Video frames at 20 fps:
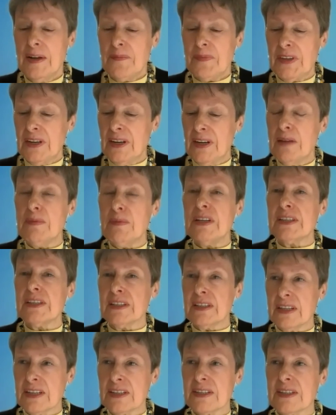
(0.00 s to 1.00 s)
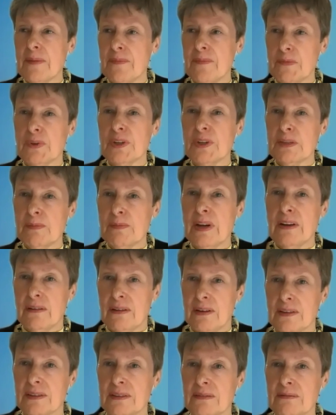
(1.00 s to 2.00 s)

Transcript: And I basically accept what is my lot.